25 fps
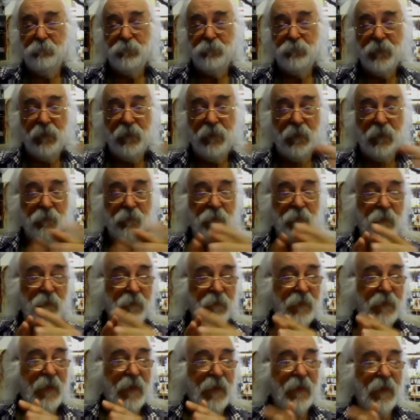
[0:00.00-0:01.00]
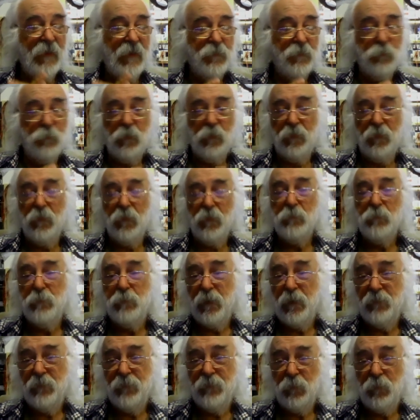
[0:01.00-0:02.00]
That has one other
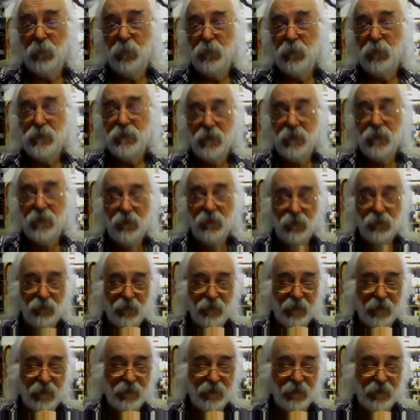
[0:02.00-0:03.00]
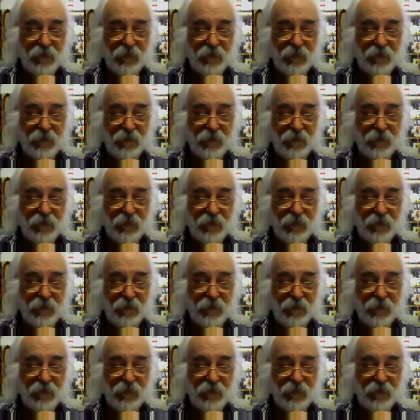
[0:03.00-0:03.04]
benefit, which is that the